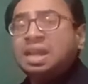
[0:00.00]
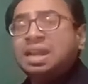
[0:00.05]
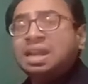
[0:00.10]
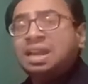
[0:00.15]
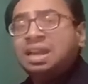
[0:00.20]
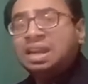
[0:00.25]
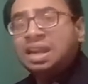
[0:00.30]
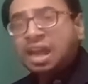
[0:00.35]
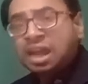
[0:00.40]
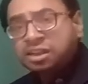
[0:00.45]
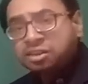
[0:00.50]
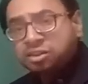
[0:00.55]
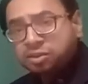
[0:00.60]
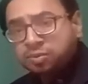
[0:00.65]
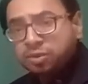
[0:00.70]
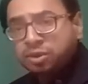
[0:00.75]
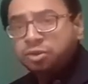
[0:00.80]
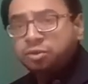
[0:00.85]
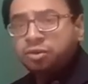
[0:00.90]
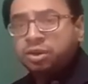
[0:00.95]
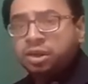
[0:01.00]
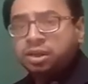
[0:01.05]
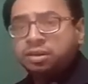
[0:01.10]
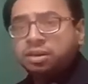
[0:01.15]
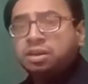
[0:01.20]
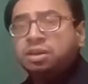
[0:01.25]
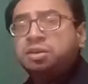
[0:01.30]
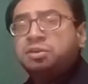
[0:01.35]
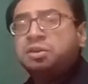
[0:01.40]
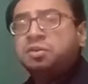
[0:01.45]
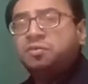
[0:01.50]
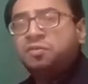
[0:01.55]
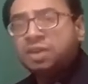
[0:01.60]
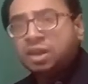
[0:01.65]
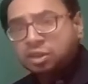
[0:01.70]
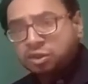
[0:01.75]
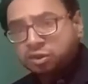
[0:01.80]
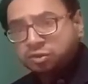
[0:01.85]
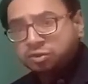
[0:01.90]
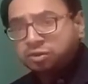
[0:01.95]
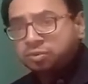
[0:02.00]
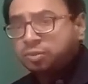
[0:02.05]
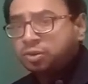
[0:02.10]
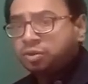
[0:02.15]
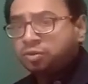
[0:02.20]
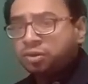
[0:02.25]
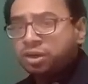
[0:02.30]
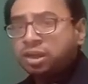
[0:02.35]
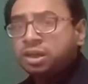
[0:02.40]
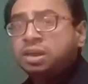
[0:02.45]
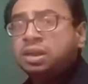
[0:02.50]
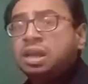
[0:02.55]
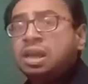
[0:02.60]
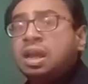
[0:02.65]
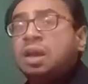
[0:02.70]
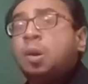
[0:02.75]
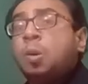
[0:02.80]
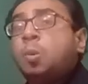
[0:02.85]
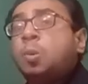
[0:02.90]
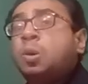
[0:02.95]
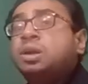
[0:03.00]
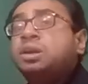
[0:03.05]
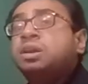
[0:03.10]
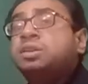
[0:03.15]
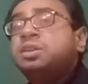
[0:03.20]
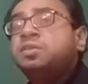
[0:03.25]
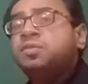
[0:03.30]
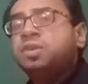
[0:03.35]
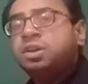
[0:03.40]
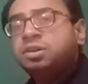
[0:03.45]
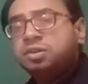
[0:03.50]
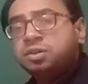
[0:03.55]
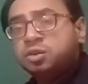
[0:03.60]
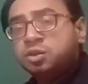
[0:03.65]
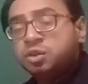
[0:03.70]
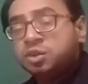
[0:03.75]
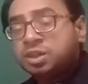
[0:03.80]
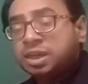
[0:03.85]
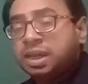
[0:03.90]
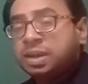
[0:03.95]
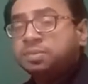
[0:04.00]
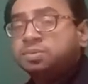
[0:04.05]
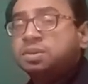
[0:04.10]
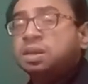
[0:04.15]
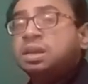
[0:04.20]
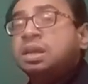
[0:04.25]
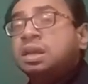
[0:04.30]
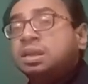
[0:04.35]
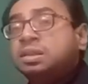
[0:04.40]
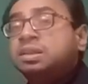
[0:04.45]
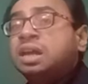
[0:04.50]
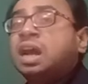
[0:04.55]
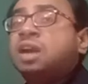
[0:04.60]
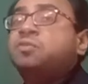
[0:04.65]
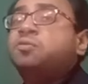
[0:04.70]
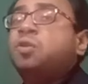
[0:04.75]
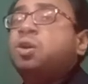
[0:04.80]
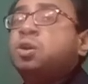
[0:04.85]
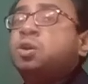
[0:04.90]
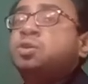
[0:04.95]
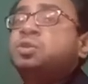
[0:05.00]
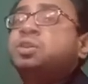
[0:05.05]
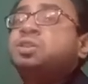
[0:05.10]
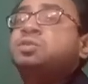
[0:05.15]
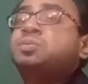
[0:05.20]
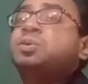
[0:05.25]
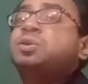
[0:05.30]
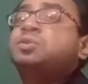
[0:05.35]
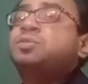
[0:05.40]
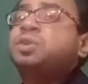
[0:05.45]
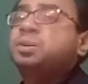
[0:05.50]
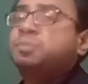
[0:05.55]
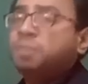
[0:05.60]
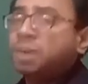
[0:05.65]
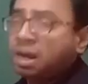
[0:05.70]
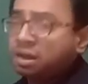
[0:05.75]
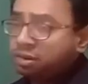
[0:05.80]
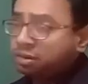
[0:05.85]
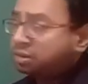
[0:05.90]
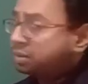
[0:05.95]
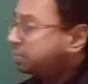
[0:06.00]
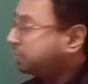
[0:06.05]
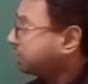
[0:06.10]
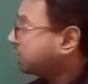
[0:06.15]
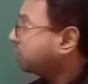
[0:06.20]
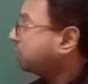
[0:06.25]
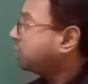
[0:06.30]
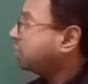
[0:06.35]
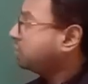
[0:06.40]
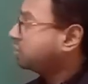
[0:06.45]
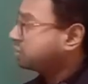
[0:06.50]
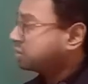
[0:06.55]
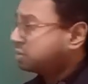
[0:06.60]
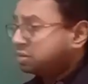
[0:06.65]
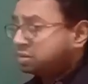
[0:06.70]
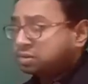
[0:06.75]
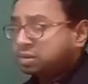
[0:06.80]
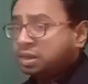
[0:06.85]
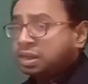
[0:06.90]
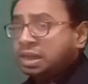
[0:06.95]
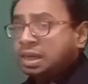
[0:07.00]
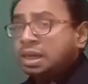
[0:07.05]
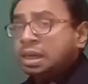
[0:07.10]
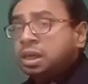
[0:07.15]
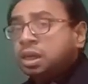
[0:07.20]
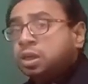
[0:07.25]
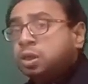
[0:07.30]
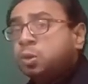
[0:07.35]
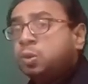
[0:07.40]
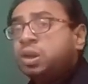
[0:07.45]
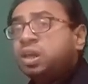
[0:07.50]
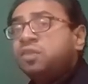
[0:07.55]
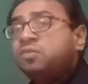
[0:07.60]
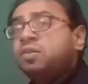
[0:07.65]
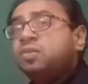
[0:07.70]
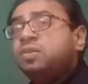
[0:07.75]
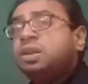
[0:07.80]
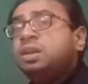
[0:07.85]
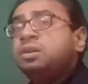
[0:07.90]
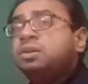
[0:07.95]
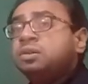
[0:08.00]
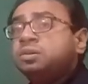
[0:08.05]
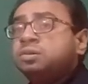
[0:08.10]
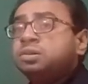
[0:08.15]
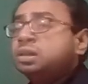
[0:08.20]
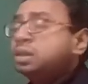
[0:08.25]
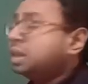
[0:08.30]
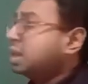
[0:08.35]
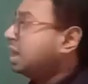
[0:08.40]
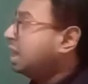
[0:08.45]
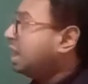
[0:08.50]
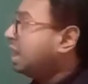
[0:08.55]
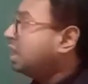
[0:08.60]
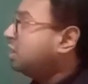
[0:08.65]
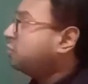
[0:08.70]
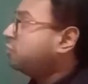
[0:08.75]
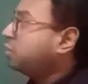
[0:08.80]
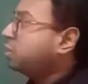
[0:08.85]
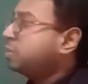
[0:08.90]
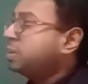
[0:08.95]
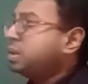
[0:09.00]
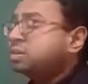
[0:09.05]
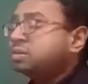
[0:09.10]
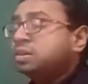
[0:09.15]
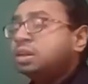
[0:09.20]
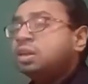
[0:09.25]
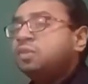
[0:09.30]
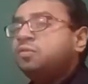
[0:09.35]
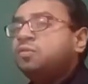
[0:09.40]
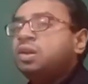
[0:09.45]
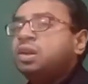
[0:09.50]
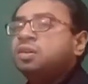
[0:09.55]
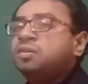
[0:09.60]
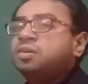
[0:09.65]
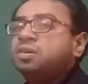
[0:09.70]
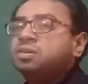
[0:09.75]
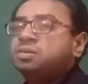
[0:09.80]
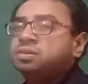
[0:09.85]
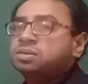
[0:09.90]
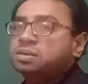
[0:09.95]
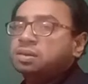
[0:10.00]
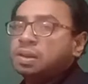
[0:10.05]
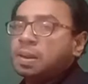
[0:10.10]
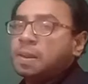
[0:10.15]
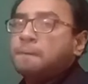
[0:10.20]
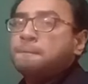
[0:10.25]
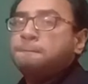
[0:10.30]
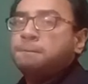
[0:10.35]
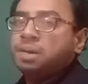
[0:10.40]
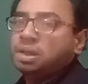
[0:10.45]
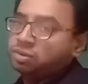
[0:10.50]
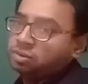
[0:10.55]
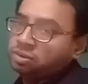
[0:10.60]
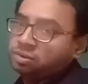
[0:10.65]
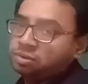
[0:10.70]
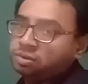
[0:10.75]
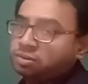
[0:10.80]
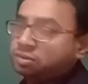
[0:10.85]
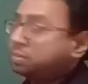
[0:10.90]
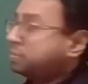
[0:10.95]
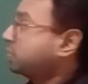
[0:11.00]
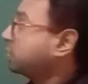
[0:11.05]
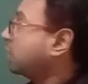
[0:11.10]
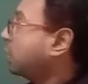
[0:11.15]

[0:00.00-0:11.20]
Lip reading: Line symmetry, reflection symmetry. What are the various shapes that follow this symmetric pattern we discussed. Today we will learn alphabets in various methods.